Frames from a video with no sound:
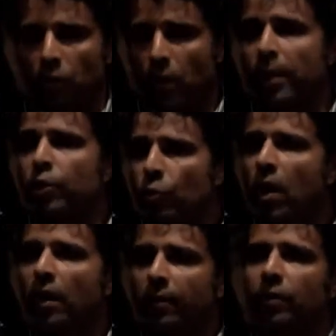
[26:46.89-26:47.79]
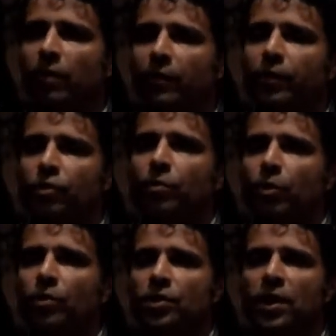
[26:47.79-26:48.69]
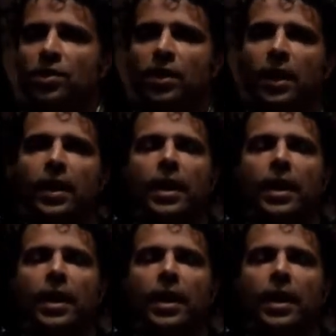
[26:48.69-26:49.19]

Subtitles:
where you are in the refugee process.